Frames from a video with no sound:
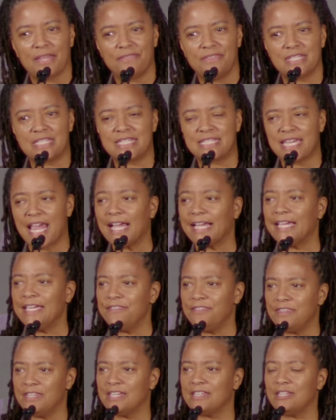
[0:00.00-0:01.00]
The
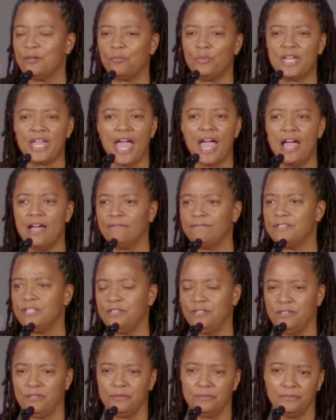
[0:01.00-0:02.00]
second thing that we have to
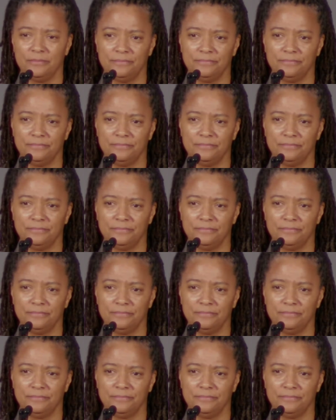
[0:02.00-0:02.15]
do,